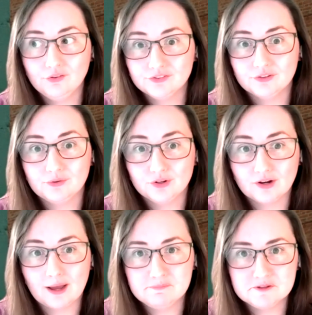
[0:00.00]
also
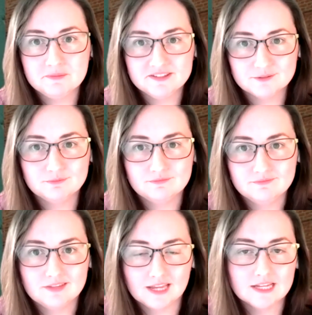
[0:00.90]
your optimism
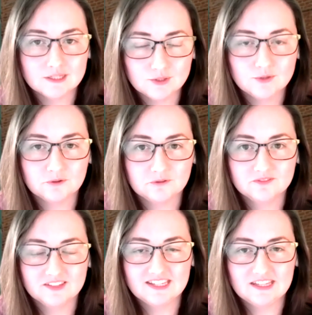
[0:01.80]
can too.
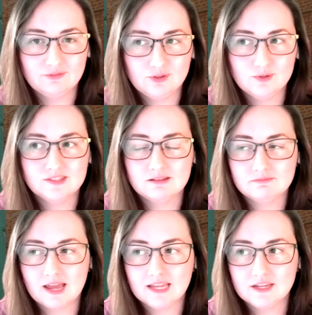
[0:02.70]
Like if you sit
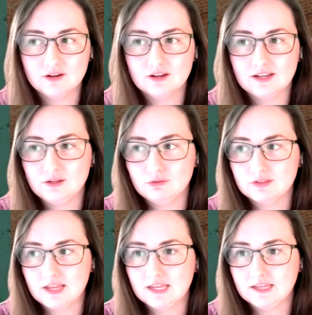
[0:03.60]
back here and you
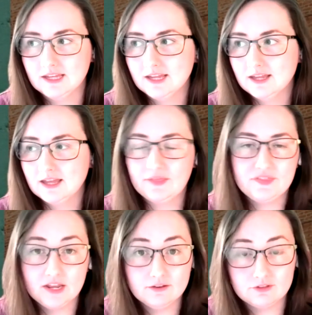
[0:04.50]
think at
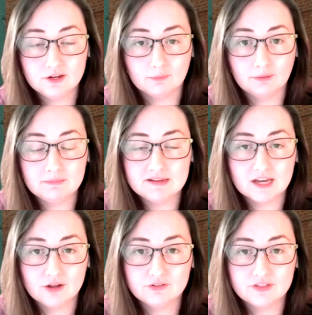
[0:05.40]
the end of the year, I'm going to make
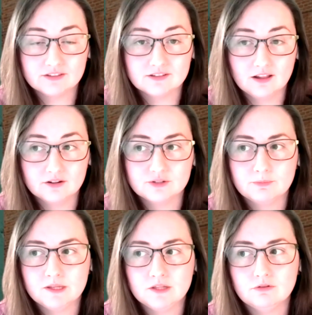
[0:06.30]
$100,000,
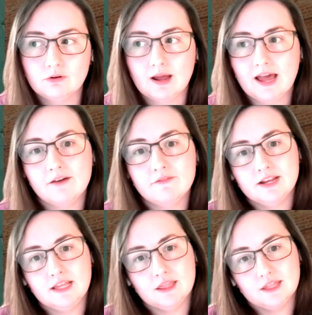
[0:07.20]
but you don't have
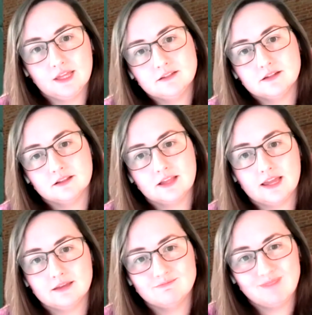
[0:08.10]
anything
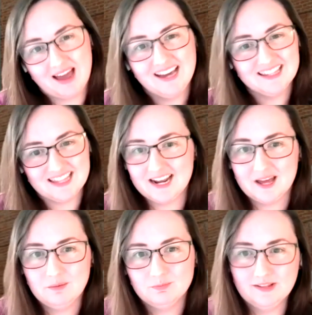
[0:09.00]
to back that
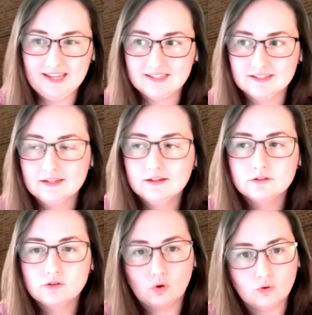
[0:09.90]
up, like
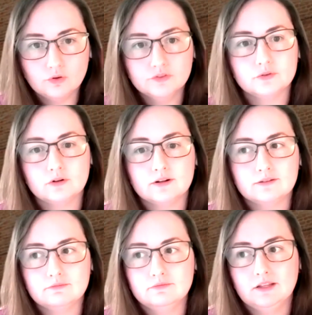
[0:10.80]
goals
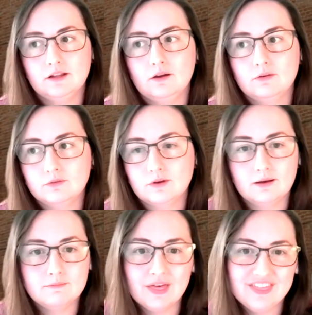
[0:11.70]
or, a
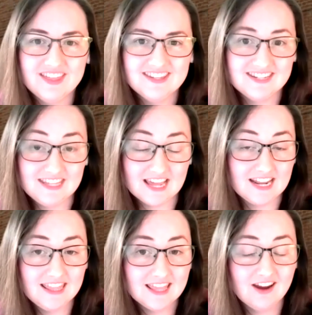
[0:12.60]
method to
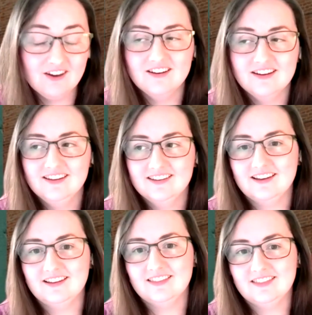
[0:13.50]
getting there,
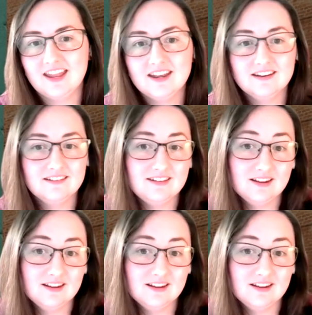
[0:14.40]
then,